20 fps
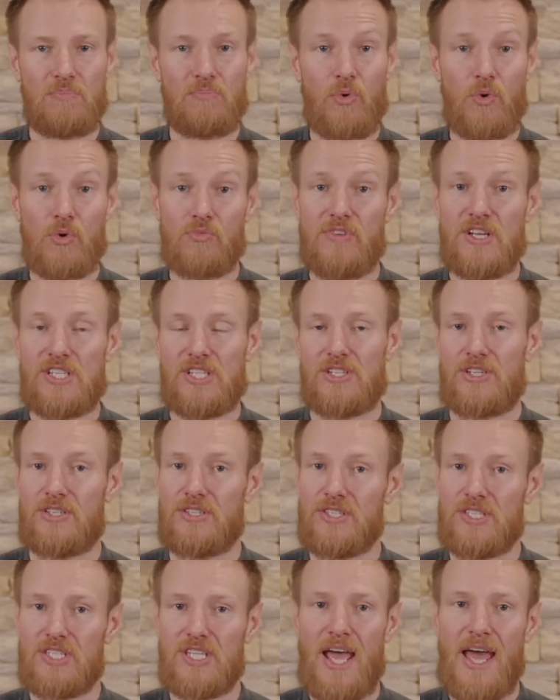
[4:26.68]
more
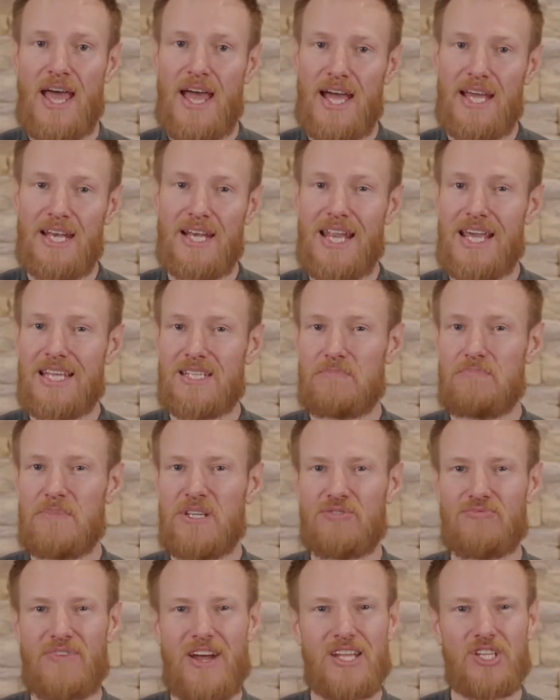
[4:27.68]
resonance and less
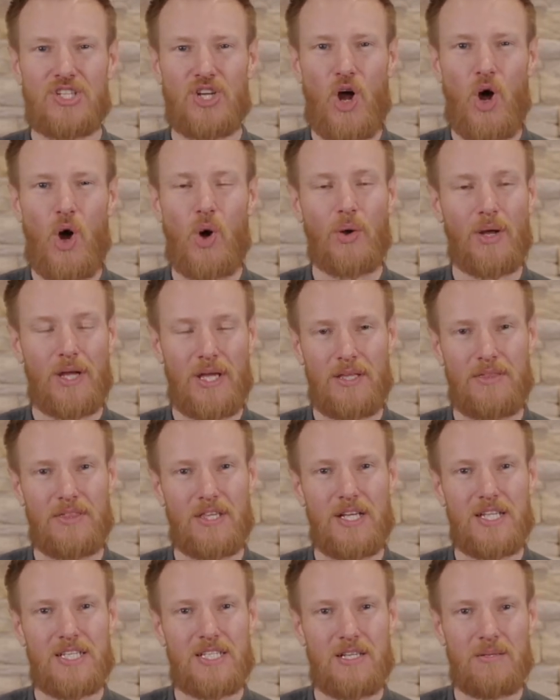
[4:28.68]
mid-range honk in
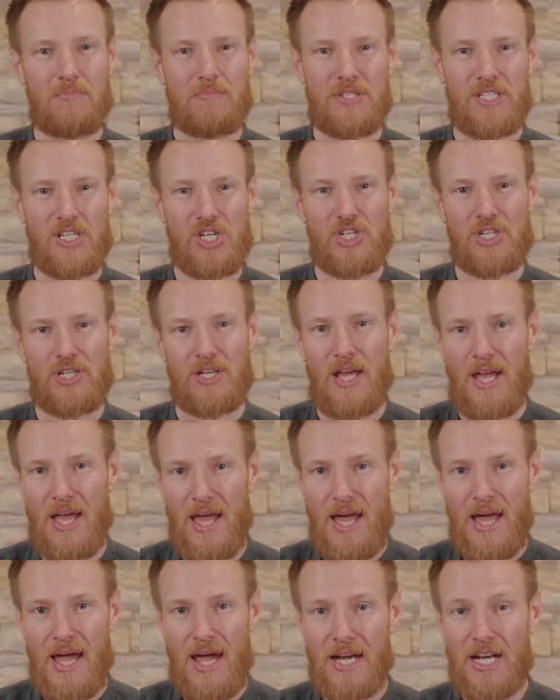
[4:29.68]
the listening position,
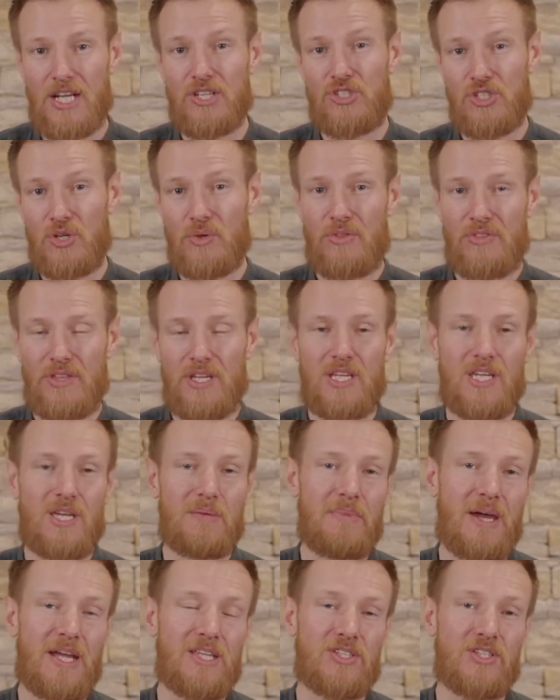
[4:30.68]
and I do think
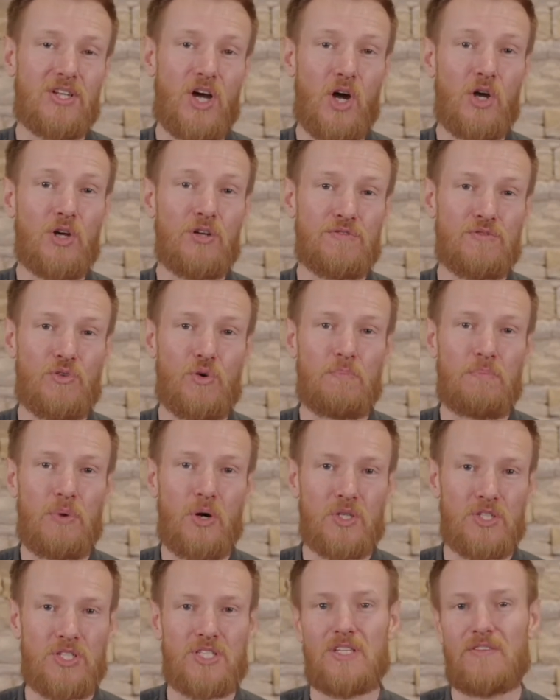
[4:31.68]
it made an overall
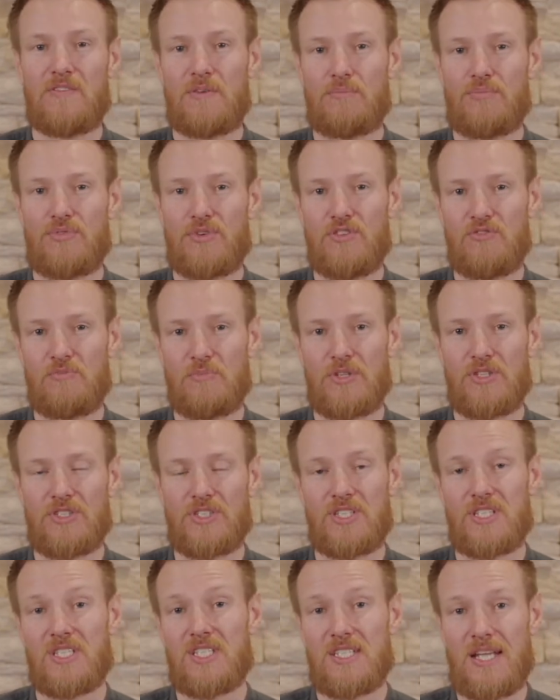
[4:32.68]
positive improvement
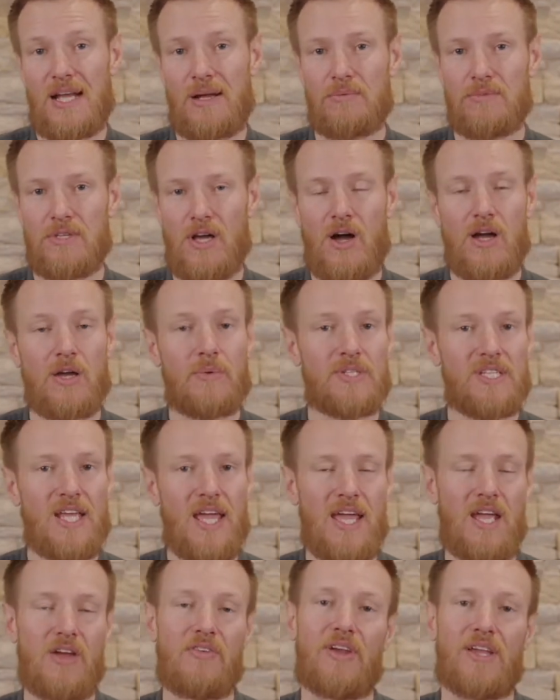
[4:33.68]
to the sound that I was
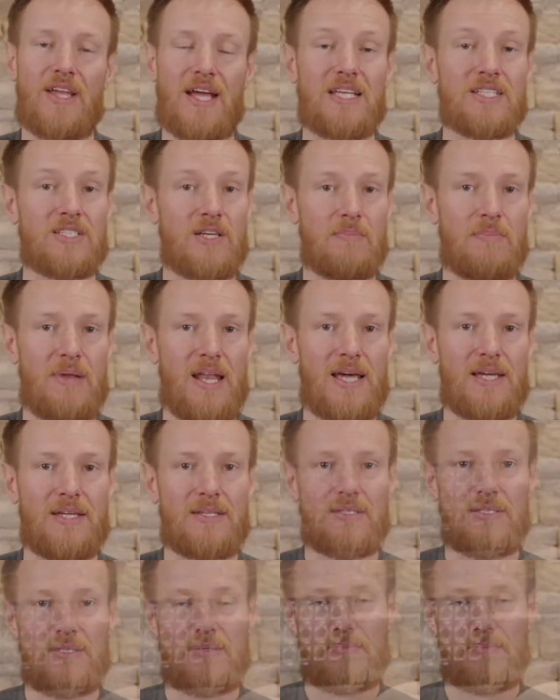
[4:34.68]
hearing as I played.